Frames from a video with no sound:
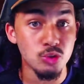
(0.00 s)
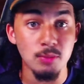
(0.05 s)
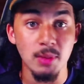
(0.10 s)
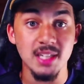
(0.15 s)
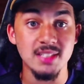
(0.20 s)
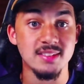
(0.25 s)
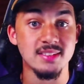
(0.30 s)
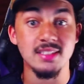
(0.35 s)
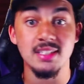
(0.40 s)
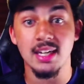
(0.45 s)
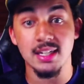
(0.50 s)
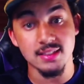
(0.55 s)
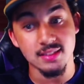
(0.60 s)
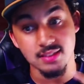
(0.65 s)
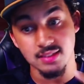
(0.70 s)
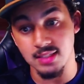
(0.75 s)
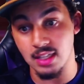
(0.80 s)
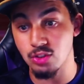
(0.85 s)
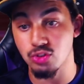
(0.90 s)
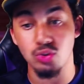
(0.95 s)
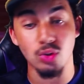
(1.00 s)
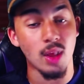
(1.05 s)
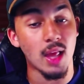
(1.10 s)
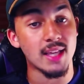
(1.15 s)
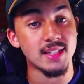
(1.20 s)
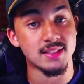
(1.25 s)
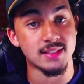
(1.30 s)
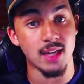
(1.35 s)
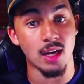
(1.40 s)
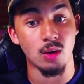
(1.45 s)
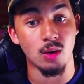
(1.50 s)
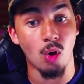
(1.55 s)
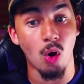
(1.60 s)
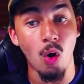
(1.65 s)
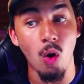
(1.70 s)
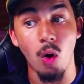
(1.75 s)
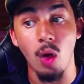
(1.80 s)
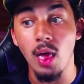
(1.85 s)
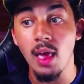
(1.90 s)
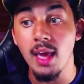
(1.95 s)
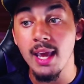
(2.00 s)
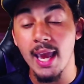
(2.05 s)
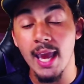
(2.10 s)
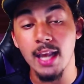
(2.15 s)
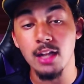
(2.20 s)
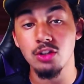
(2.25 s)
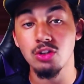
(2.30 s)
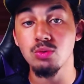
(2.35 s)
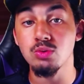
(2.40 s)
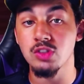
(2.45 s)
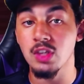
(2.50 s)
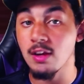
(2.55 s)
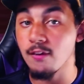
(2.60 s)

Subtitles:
may see a centralized town hall, and using